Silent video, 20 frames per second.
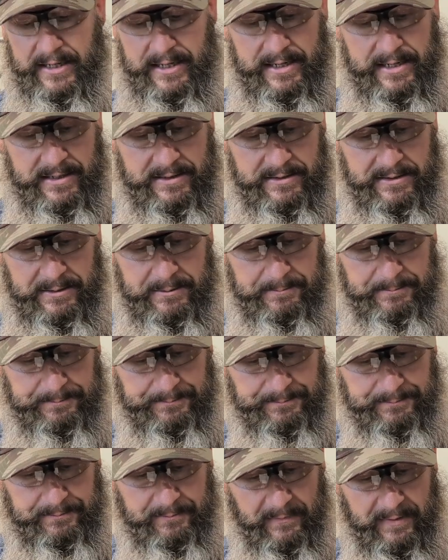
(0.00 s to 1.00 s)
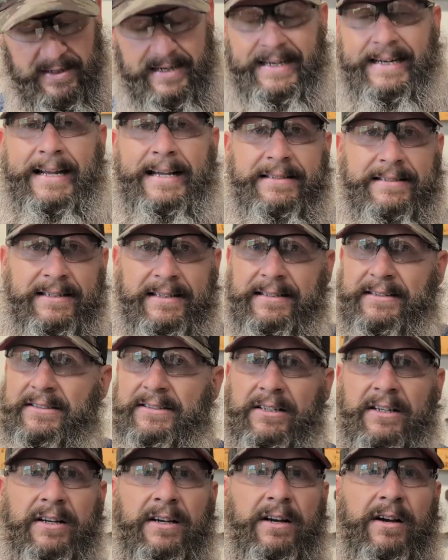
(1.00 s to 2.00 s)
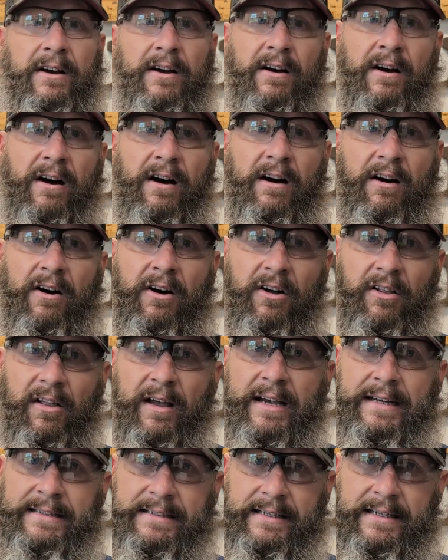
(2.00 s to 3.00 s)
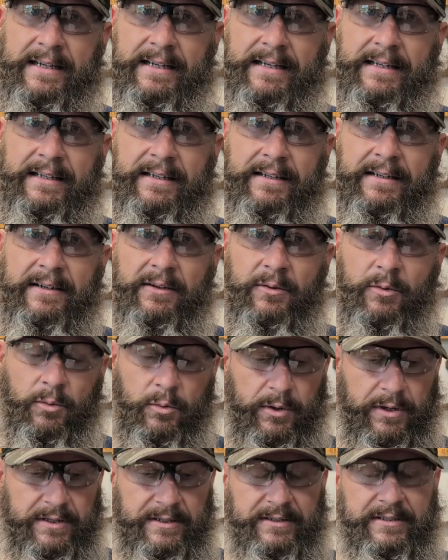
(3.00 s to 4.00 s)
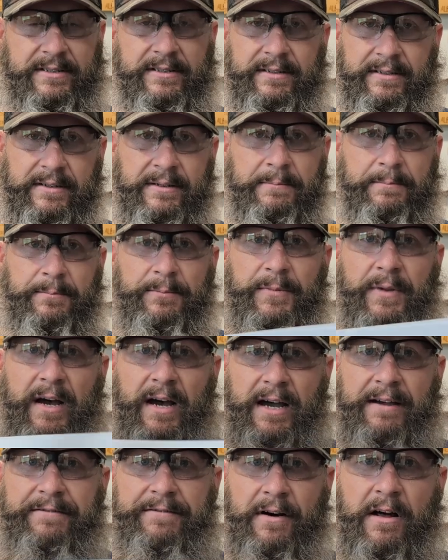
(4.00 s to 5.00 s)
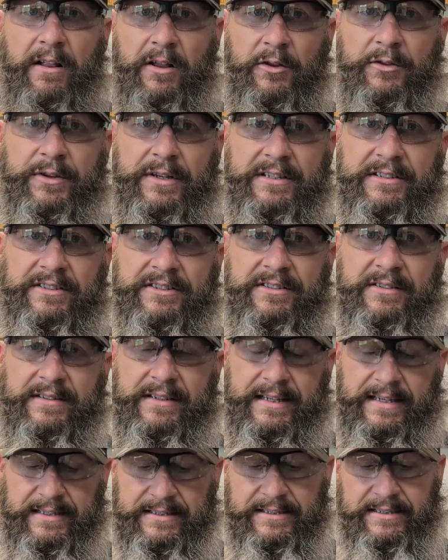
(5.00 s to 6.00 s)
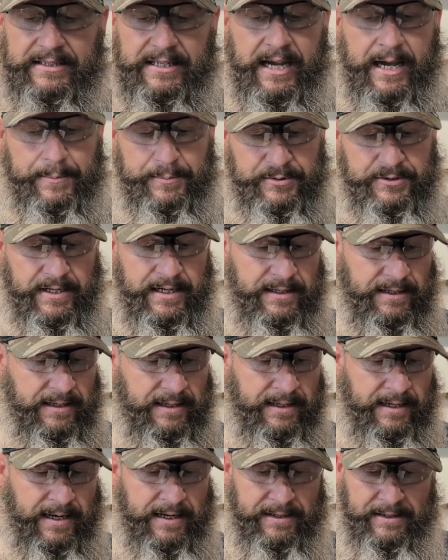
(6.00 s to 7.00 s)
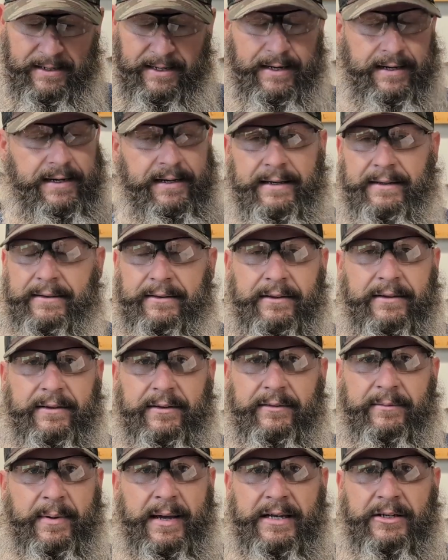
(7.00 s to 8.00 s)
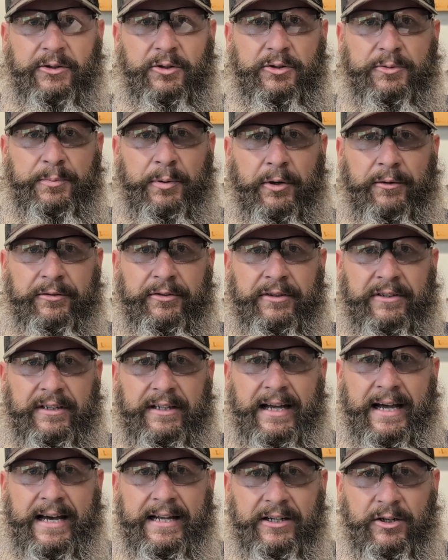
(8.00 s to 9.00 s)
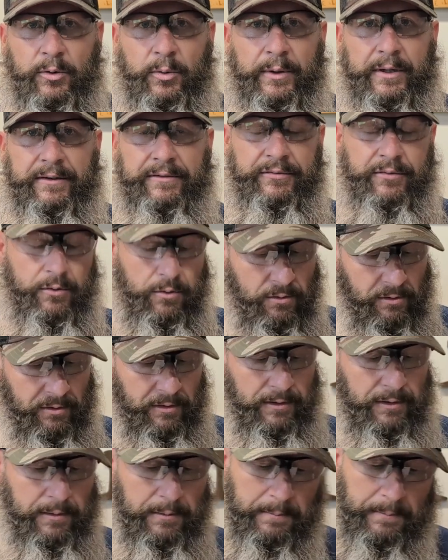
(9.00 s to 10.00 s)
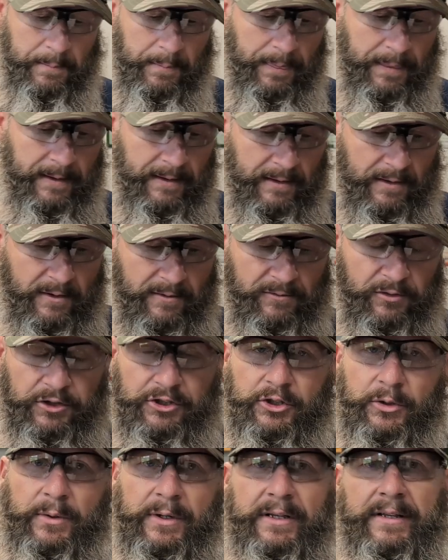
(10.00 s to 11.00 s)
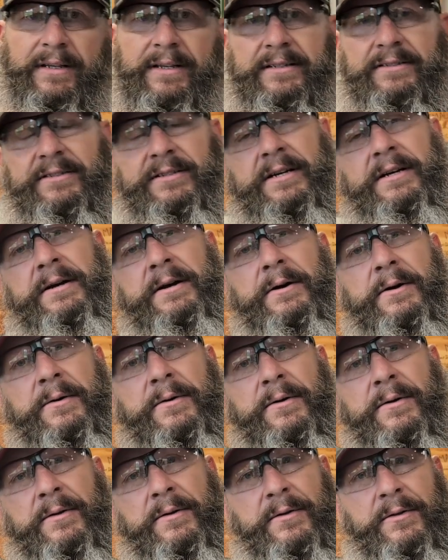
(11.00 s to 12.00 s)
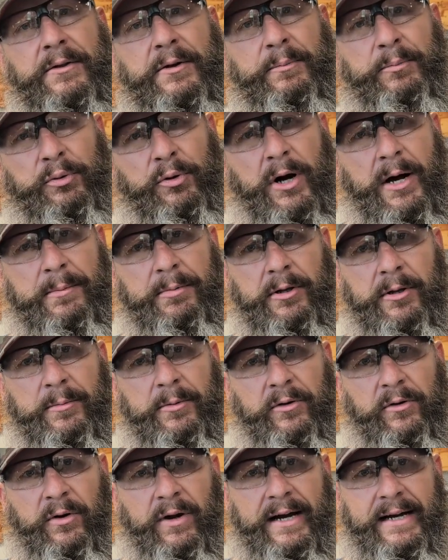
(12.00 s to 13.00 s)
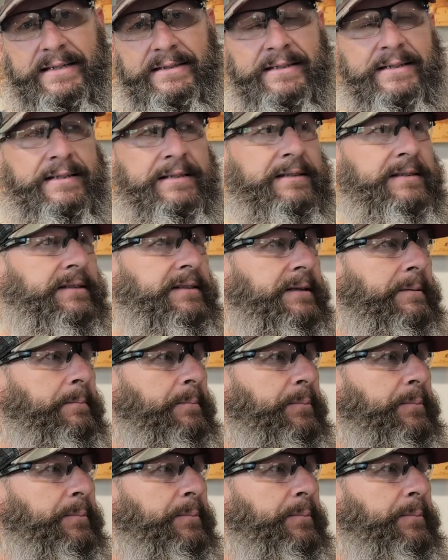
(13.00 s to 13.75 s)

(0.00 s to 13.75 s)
And in essence, all I did was I followed these steps, and the manual is perfectly adequate for doing this. The problem arises.